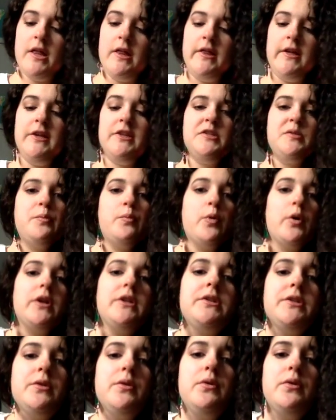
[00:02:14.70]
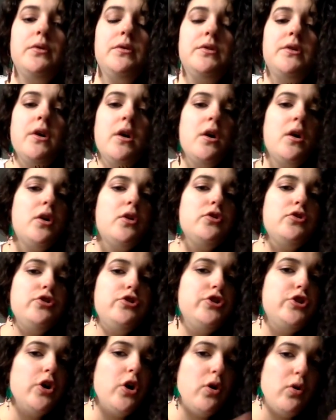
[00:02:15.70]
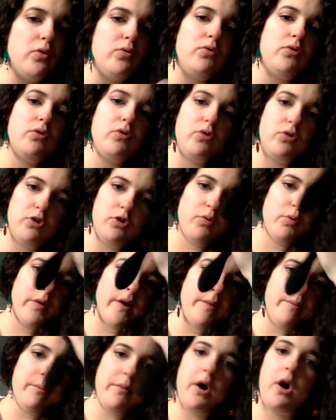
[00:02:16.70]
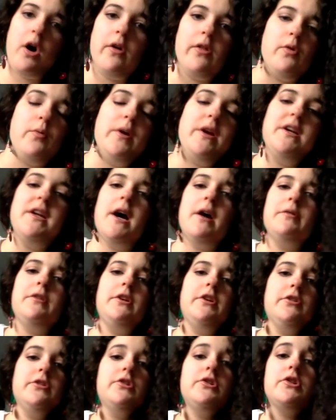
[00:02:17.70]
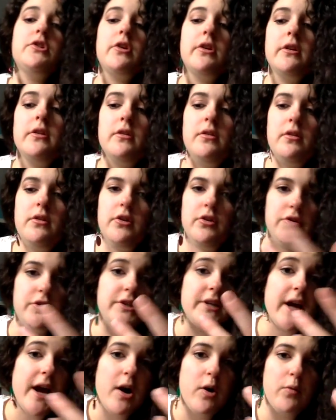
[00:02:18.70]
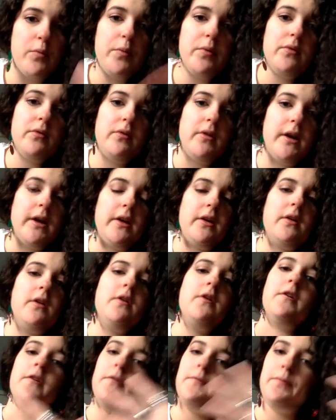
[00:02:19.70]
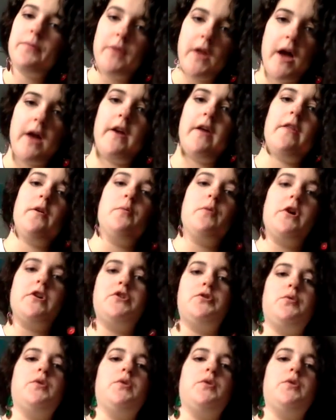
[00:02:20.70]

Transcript: these bristles don't grip all the way down to your scalp like another brush